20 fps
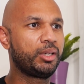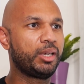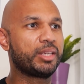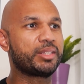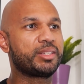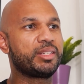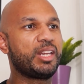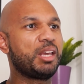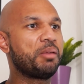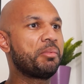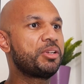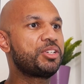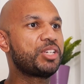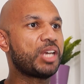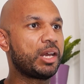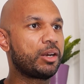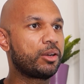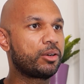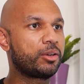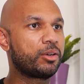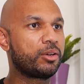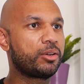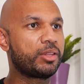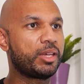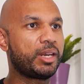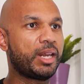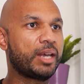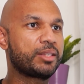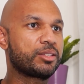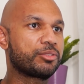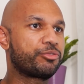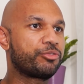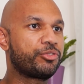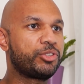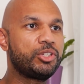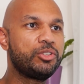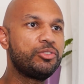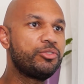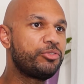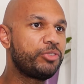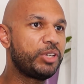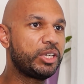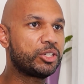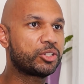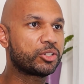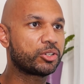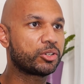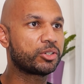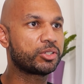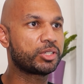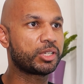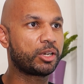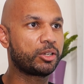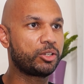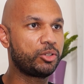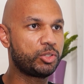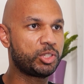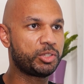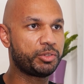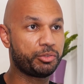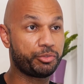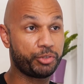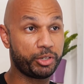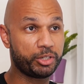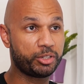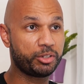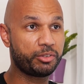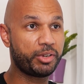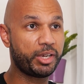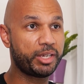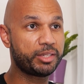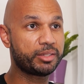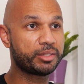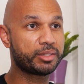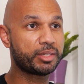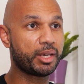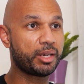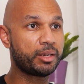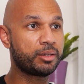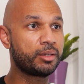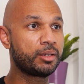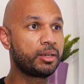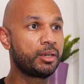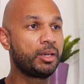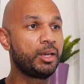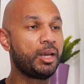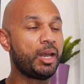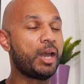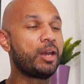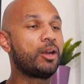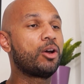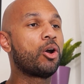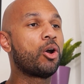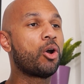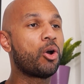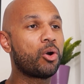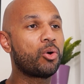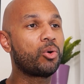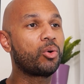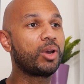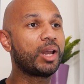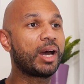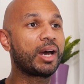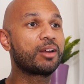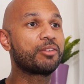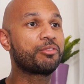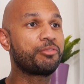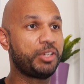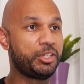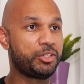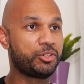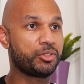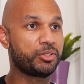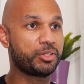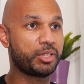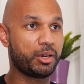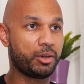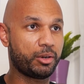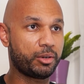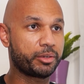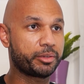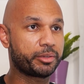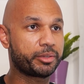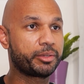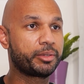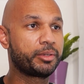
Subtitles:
It's an image editor that has a few features that are useful for interface design and a whole lot of features that aren't.